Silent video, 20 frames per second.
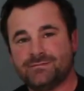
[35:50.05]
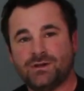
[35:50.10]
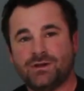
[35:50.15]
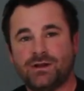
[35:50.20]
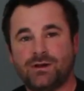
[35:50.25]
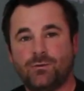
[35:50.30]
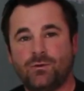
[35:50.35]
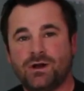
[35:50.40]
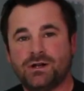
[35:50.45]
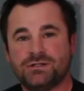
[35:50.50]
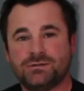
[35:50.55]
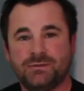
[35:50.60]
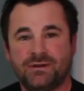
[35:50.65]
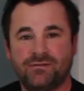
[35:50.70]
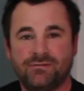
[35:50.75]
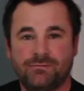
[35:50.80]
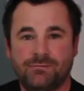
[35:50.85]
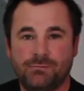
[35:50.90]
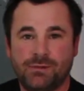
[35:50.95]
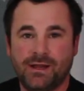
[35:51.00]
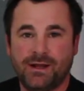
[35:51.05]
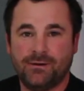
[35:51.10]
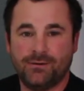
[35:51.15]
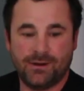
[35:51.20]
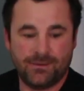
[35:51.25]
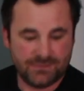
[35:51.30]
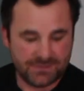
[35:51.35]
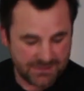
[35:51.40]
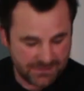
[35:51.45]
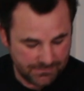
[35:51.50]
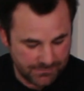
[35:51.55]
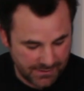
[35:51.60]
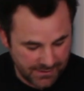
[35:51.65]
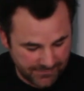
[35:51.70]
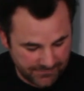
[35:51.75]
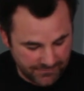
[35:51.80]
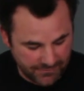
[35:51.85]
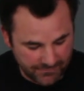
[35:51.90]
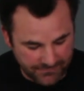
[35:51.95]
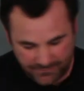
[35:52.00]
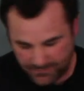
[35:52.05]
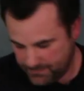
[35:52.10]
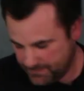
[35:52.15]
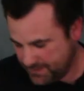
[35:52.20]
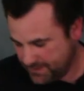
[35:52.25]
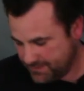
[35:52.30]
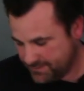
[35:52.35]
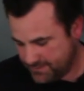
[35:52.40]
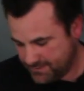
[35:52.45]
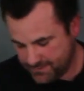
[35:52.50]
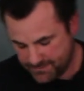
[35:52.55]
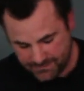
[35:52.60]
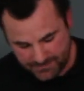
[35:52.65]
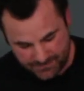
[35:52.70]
Gonna watch me play around with some mud for a few minutes.